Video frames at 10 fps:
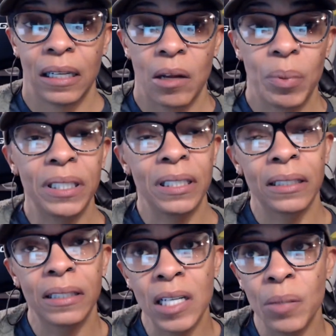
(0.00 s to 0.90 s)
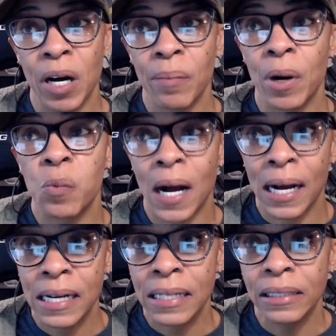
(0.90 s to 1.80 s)
But then I think about my
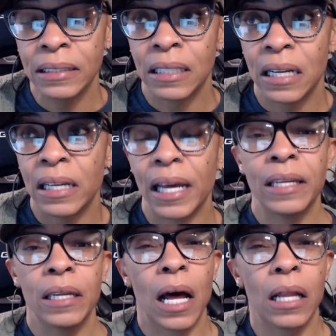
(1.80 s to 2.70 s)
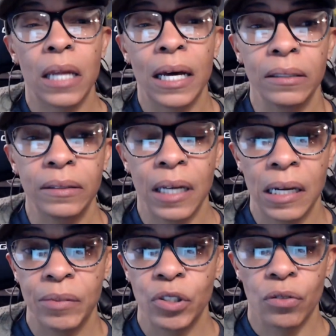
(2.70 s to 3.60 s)
why. And a lot of times,